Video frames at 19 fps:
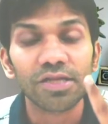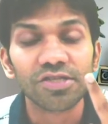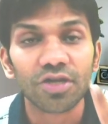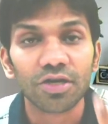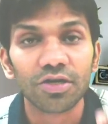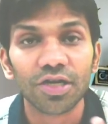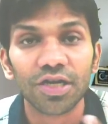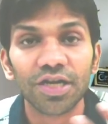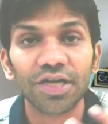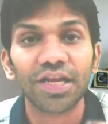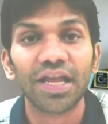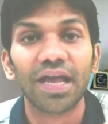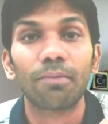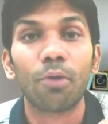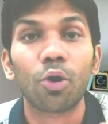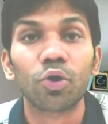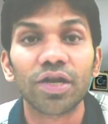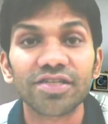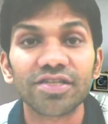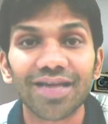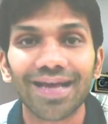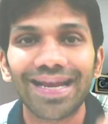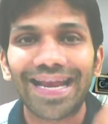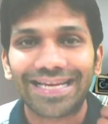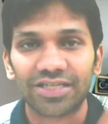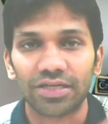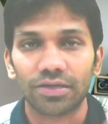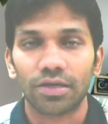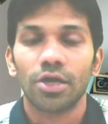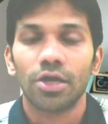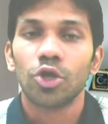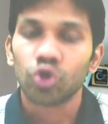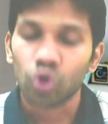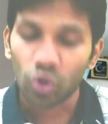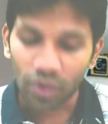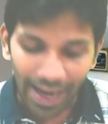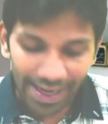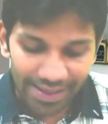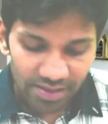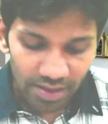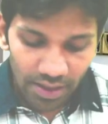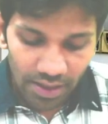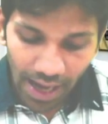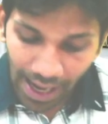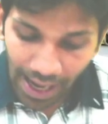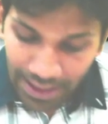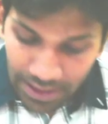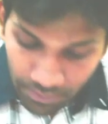certainty about its collection. So guys, I'll